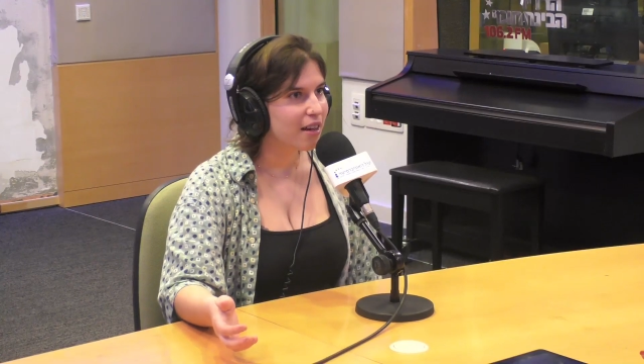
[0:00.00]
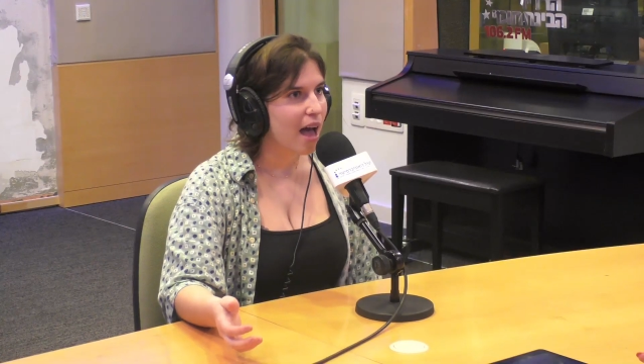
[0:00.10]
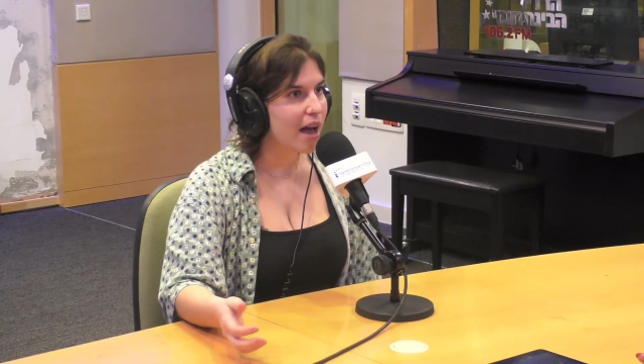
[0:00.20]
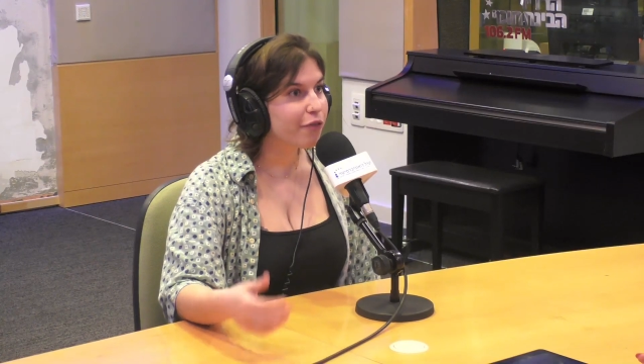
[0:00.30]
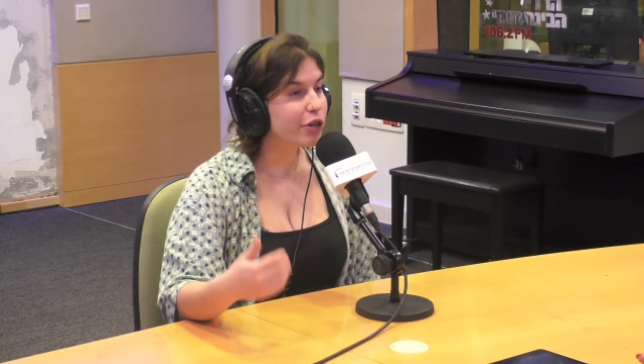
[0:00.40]

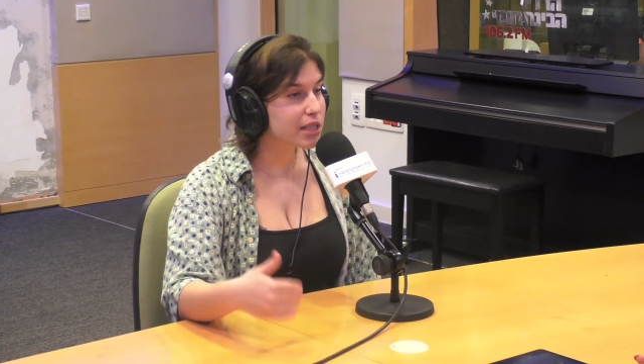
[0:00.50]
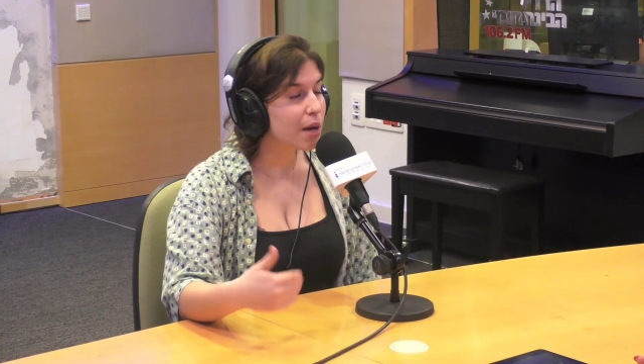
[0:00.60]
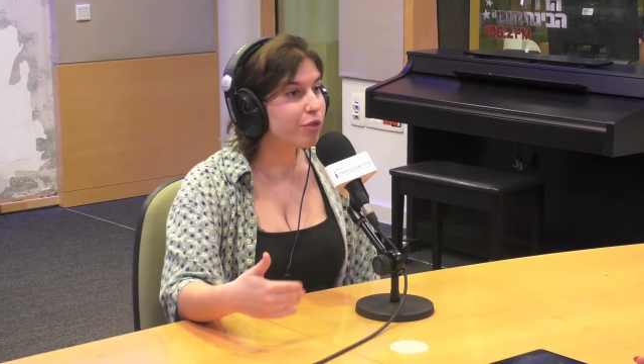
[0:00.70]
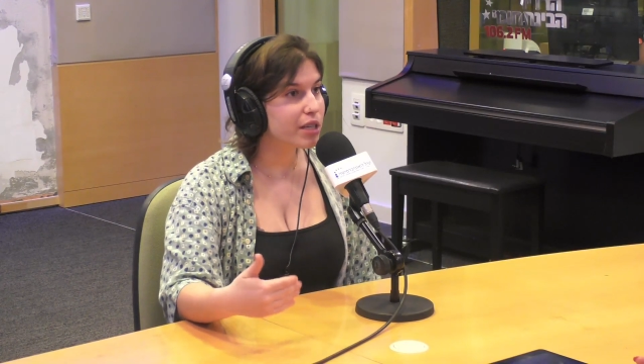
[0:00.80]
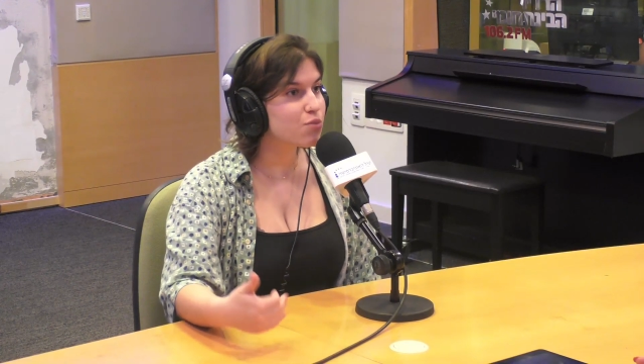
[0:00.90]
And for
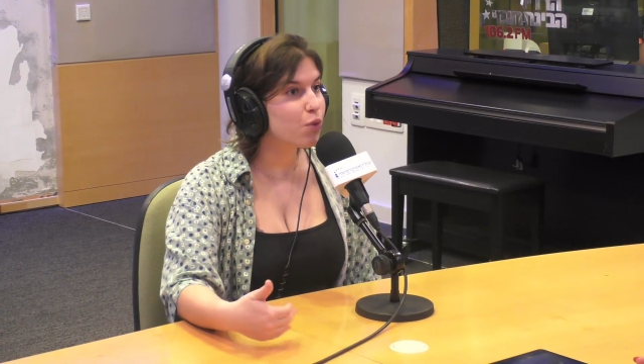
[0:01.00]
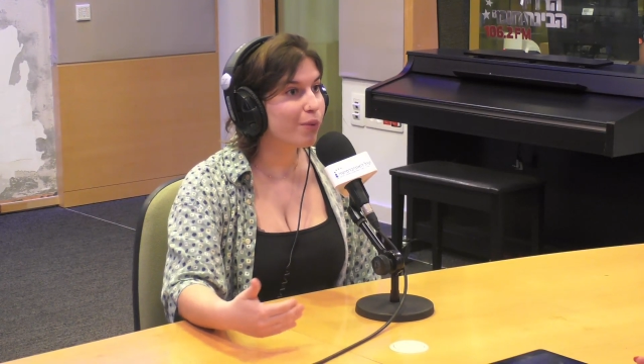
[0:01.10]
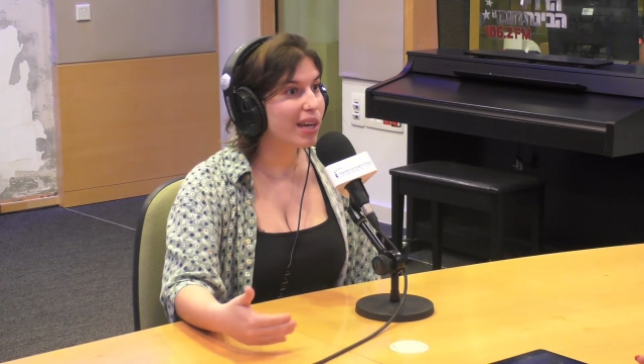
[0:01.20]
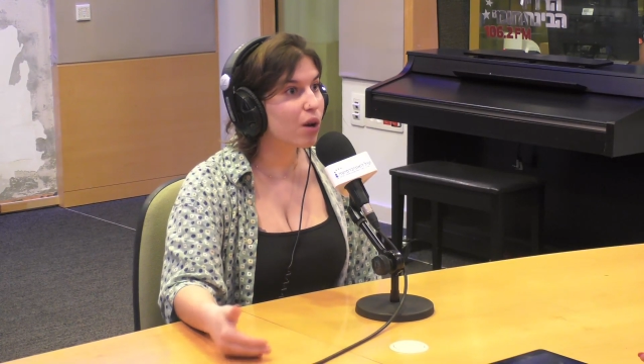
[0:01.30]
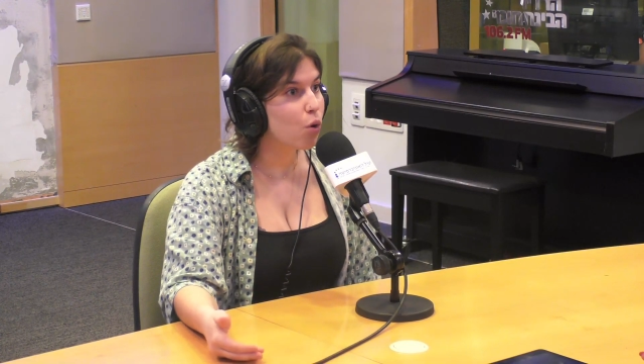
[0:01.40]
some reason, when
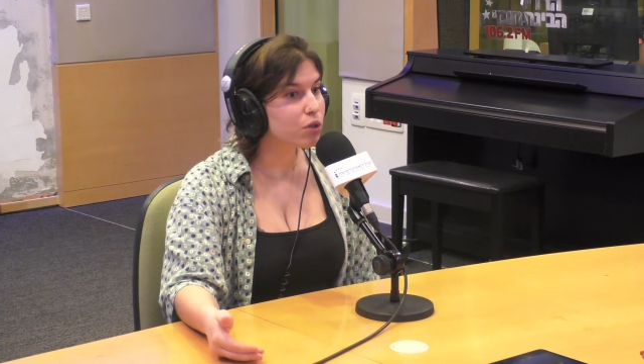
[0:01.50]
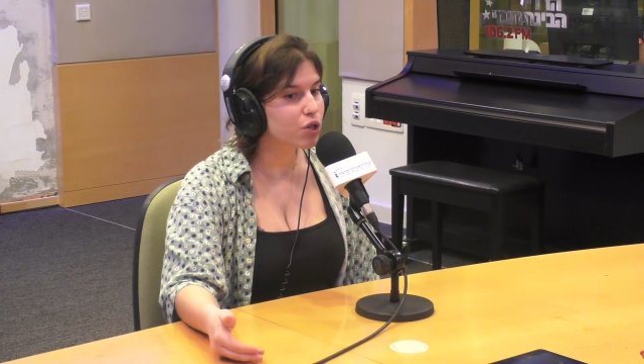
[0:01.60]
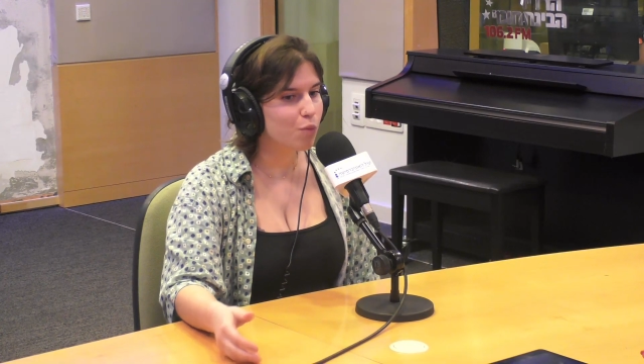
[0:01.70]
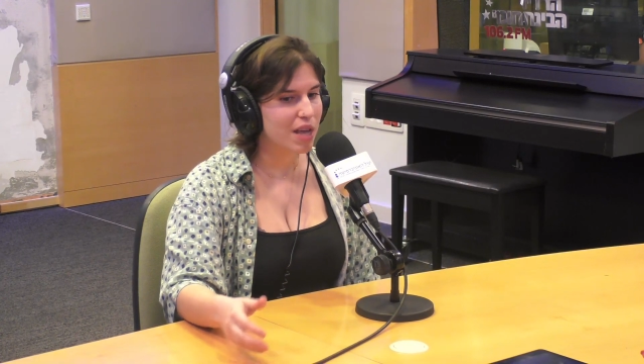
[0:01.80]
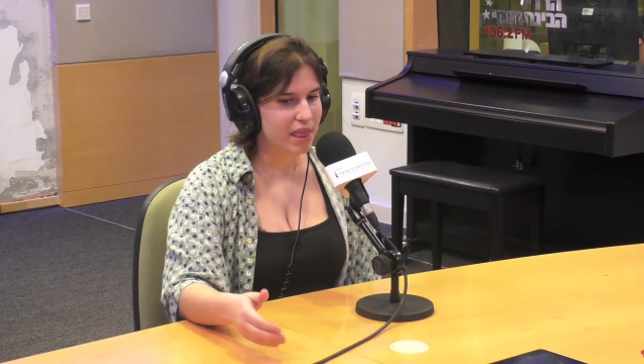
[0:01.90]
we get
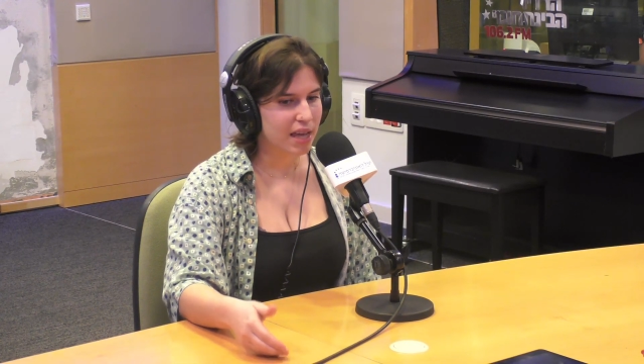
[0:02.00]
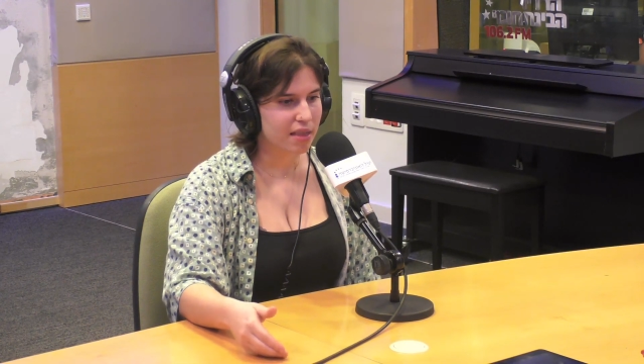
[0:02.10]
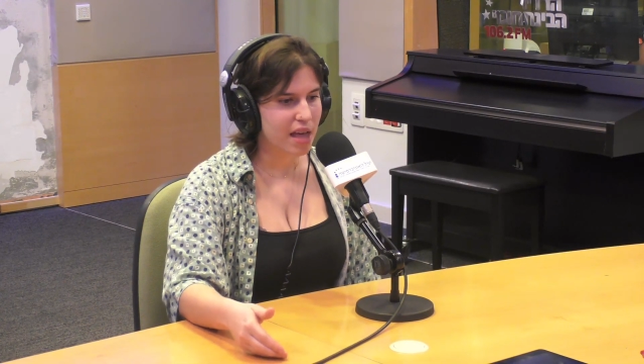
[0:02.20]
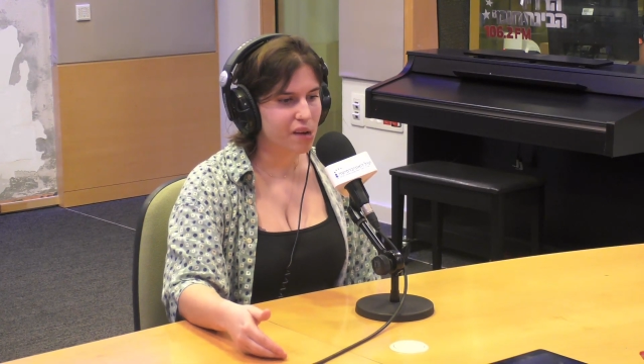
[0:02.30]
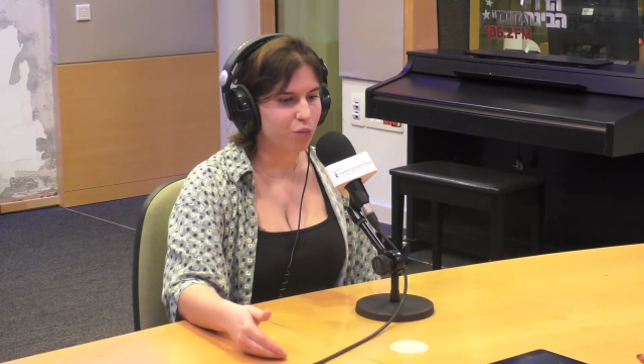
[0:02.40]
older, we think
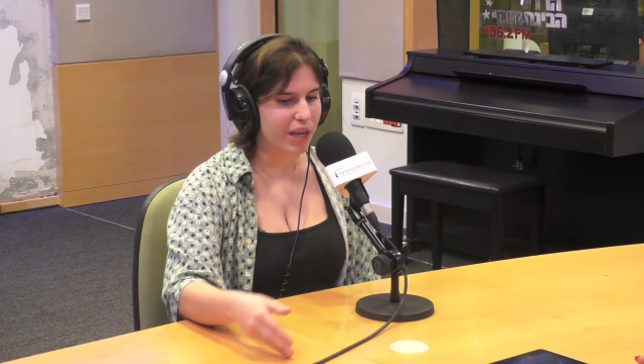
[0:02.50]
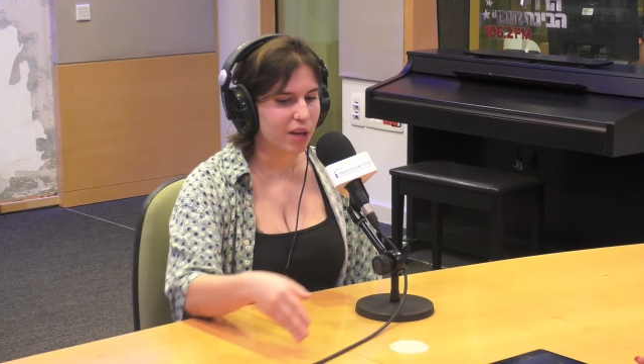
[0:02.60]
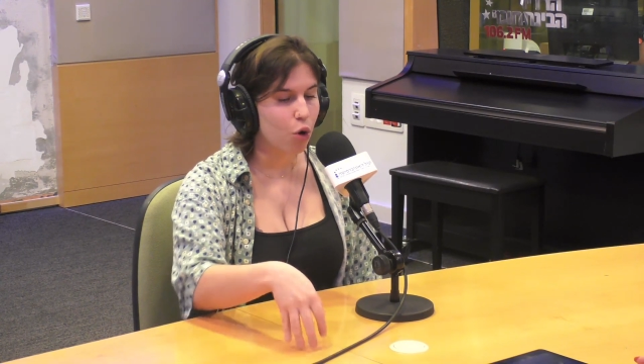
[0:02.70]
that we can